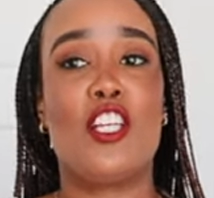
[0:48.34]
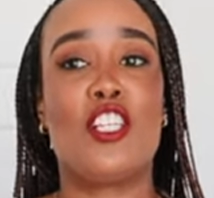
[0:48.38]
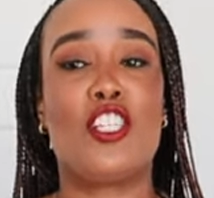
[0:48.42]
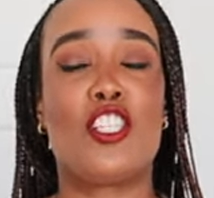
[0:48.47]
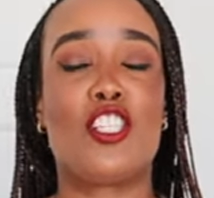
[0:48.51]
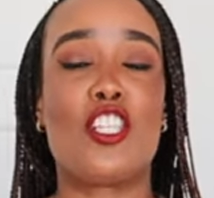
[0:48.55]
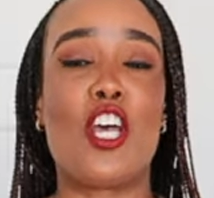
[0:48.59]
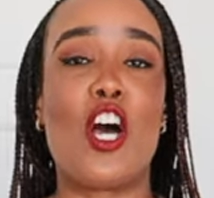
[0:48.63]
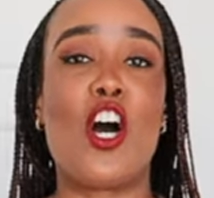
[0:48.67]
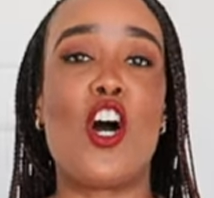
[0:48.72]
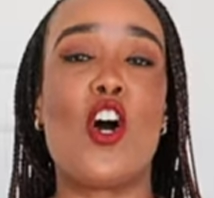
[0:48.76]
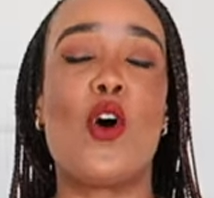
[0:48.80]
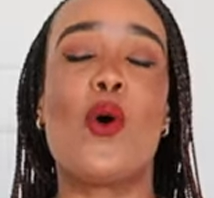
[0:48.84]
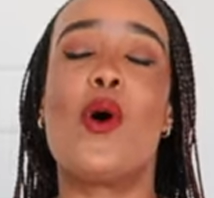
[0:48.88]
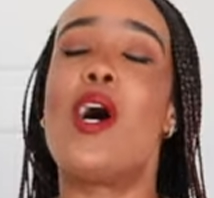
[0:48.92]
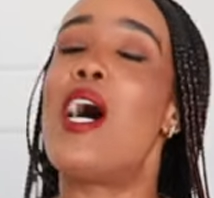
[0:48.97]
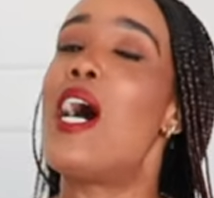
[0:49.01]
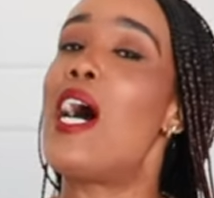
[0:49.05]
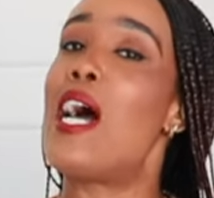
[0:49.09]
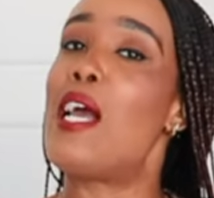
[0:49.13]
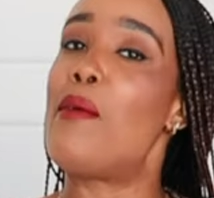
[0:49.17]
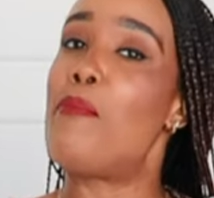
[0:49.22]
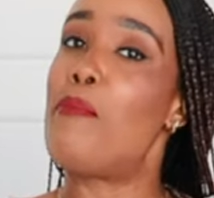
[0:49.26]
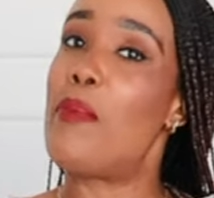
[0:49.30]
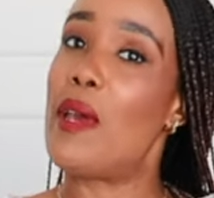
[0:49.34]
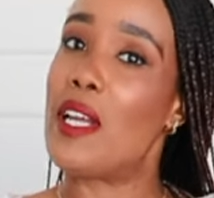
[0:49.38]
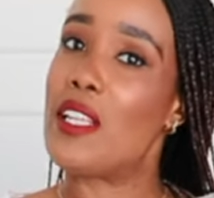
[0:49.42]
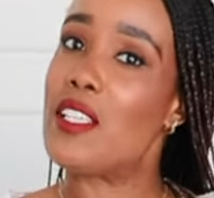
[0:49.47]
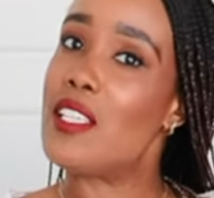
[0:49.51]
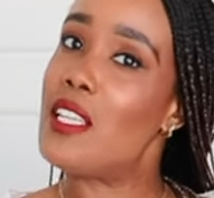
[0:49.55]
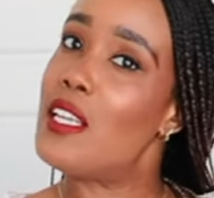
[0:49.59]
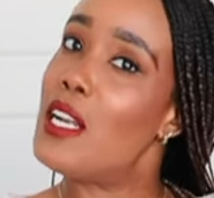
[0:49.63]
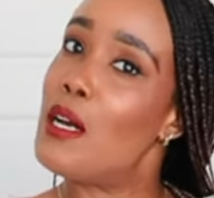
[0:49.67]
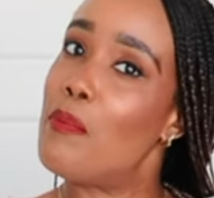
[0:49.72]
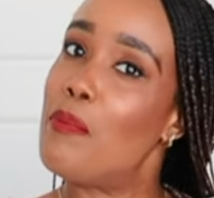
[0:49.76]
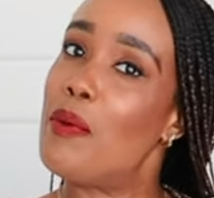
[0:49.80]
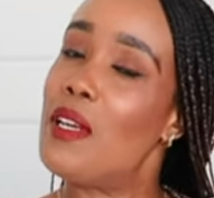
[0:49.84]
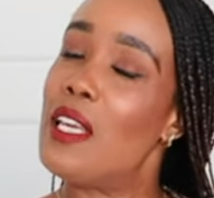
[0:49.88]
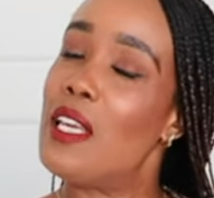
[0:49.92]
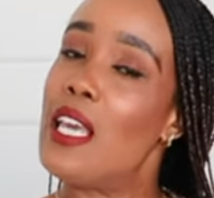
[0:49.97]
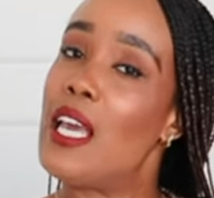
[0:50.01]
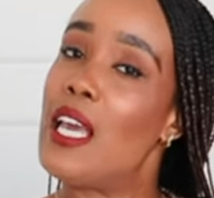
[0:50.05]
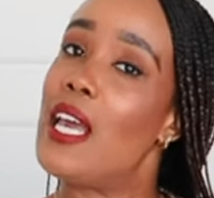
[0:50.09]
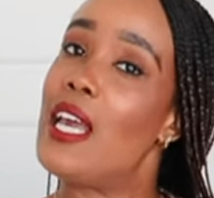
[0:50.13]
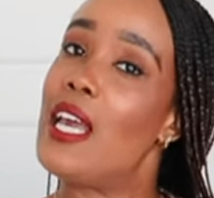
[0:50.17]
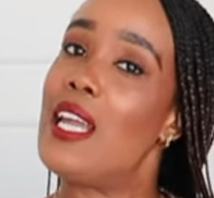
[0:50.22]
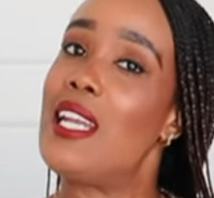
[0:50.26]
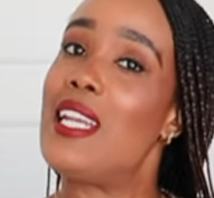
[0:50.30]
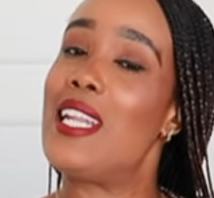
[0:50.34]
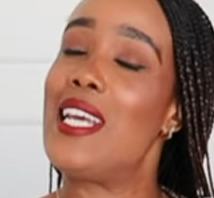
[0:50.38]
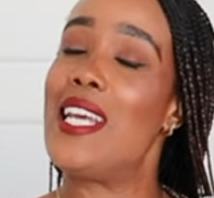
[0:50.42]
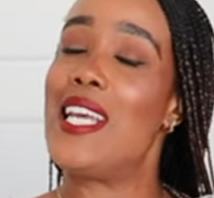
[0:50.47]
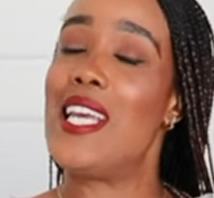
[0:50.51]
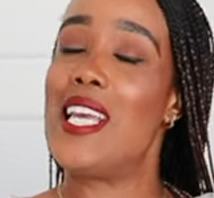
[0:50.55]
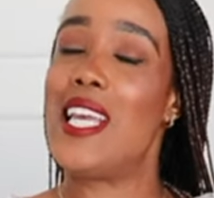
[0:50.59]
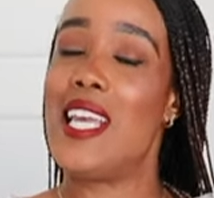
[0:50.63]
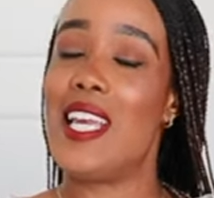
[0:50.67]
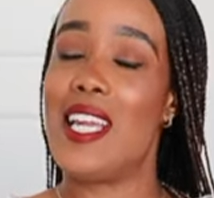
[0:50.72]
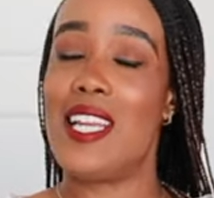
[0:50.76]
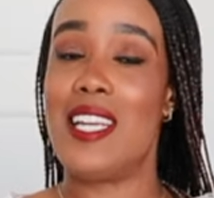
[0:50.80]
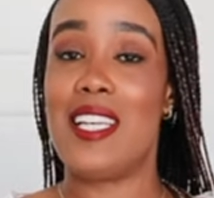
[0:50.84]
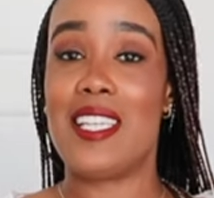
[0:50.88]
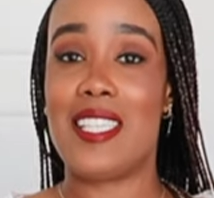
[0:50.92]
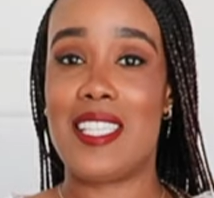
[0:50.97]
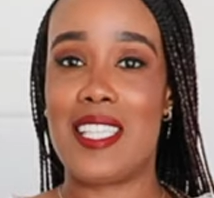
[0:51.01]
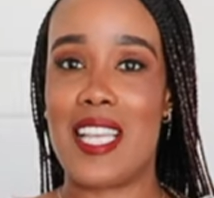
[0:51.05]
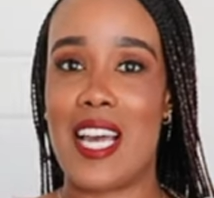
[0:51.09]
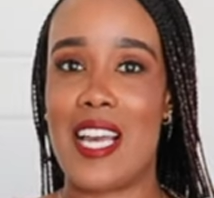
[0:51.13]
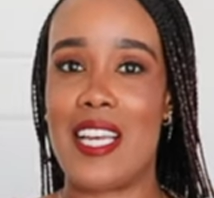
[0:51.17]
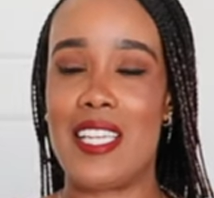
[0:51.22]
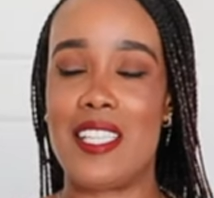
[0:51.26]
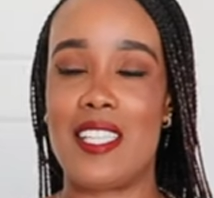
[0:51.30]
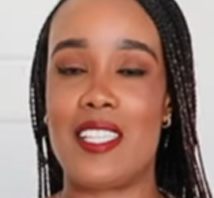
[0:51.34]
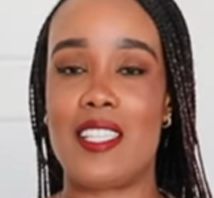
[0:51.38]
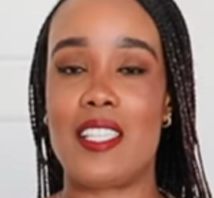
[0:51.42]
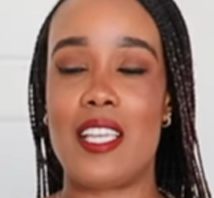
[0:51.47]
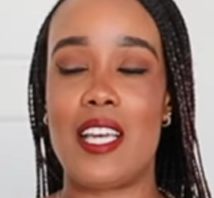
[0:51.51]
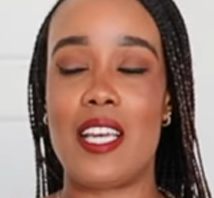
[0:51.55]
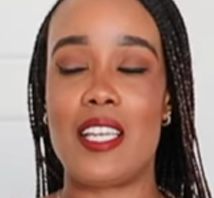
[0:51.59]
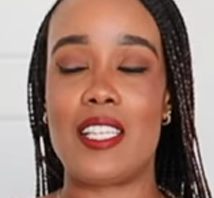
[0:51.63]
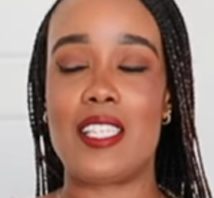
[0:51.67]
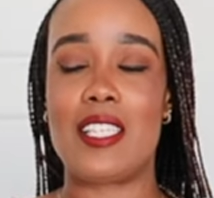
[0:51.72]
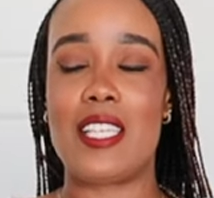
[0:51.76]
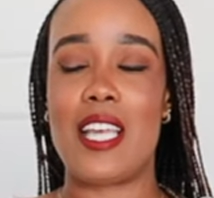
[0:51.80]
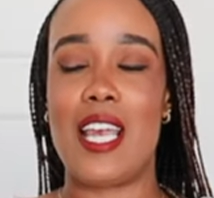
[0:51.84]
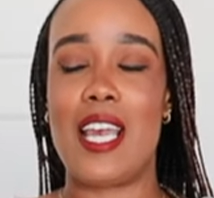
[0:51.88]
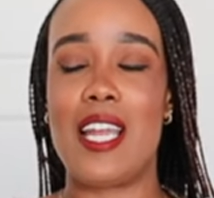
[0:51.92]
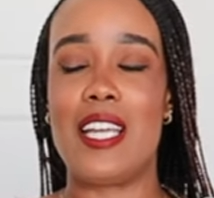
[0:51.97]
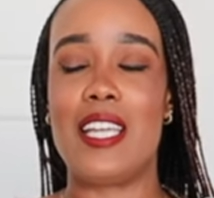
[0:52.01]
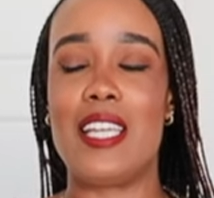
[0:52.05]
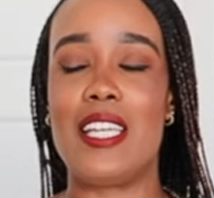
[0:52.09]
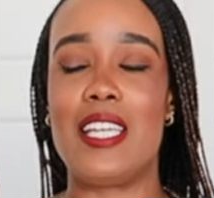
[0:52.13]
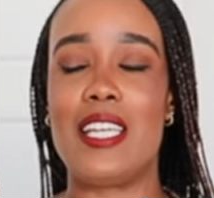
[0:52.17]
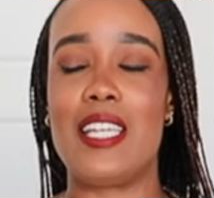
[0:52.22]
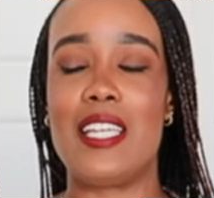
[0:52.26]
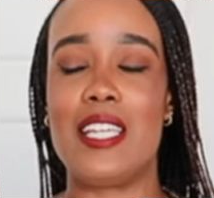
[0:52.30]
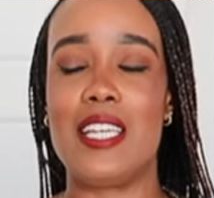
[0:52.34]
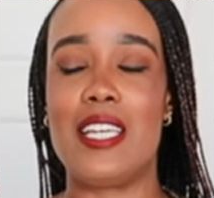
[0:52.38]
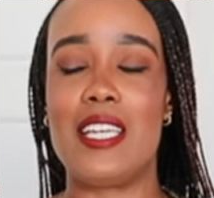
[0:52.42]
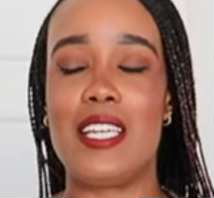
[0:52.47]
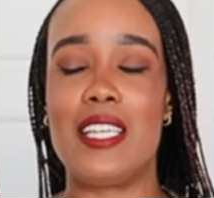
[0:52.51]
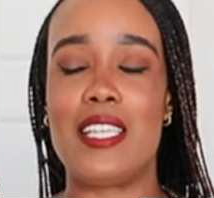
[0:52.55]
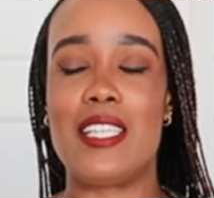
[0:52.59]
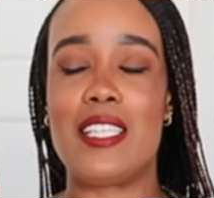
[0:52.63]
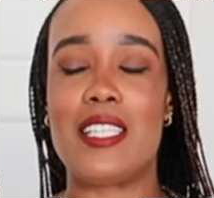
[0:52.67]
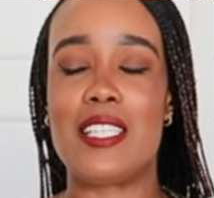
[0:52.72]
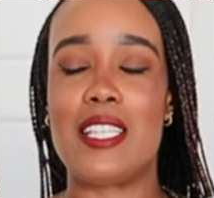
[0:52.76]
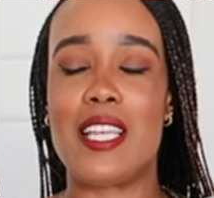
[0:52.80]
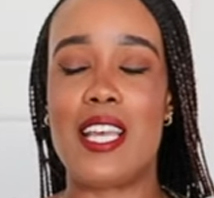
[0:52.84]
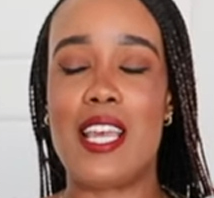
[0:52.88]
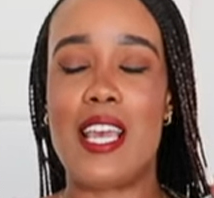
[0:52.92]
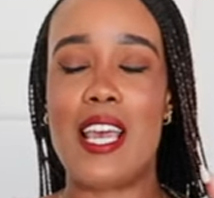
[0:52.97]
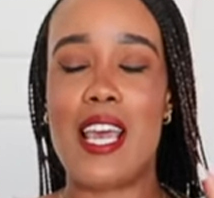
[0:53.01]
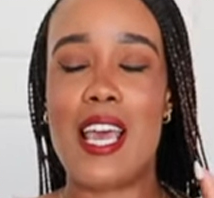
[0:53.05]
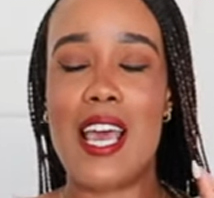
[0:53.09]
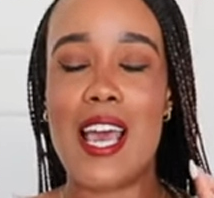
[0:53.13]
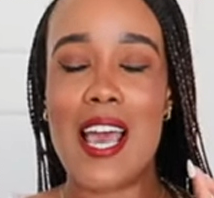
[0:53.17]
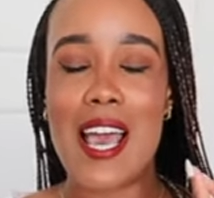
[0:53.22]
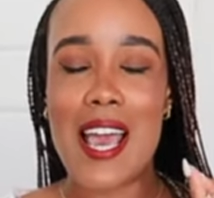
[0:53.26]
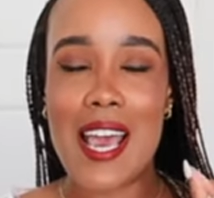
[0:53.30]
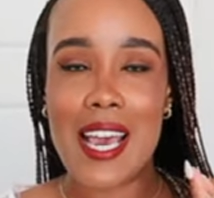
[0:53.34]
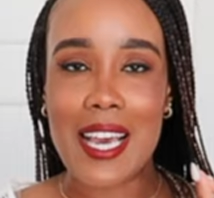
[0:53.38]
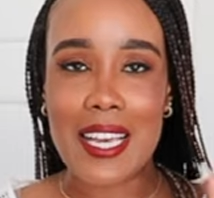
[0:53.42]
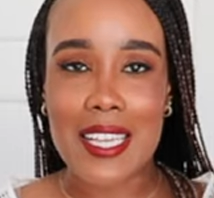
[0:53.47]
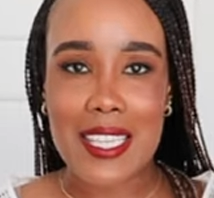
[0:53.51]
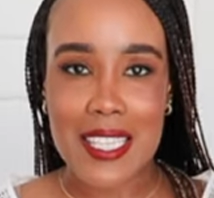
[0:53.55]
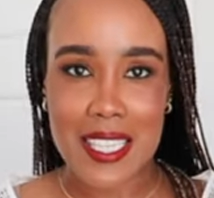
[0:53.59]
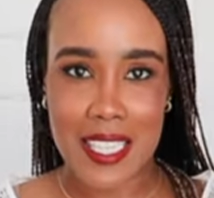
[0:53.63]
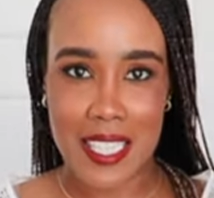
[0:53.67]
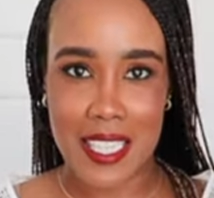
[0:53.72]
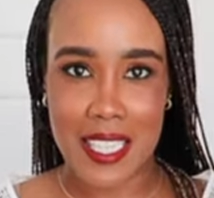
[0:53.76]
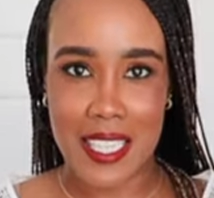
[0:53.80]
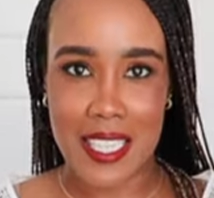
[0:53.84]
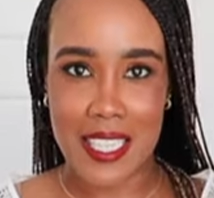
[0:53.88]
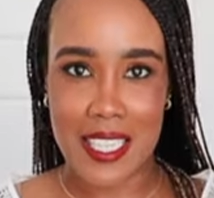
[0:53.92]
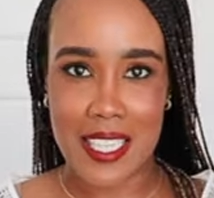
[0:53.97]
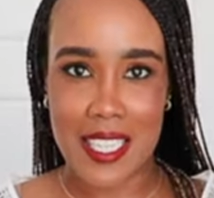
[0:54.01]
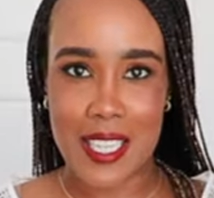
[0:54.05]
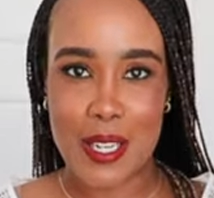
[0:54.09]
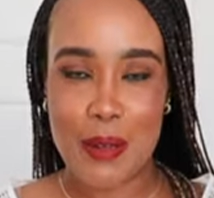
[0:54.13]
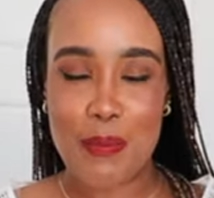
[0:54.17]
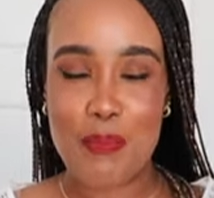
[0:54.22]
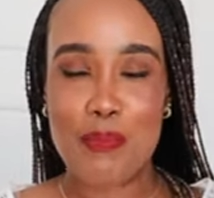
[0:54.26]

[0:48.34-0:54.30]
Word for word: So I picked it up again in a size six and it is excellent.